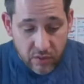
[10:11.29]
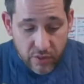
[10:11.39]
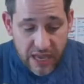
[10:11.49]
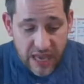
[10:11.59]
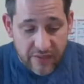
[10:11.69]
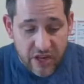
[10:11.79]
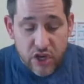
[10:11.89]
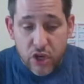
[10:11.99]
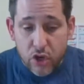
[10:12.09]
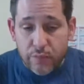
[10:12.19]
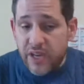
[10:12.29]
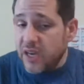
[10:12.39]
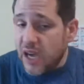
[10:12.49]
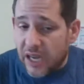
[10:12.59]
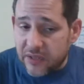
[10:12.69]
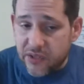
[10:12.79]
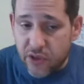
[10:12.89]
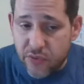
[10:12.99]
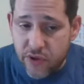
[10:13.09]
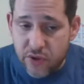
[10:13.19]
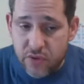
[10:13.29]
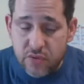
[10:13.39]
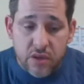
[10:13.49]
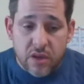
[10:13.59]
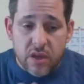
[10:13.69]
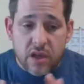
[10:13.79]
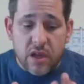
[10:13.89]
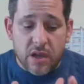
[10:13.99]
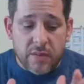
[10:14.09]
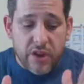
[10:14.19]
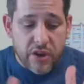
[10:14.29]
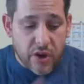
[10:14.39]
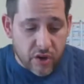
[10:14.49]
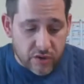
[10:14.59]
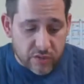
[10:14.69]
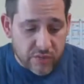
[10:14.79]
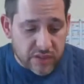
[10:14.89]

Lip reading: We have a new but not so new nurse.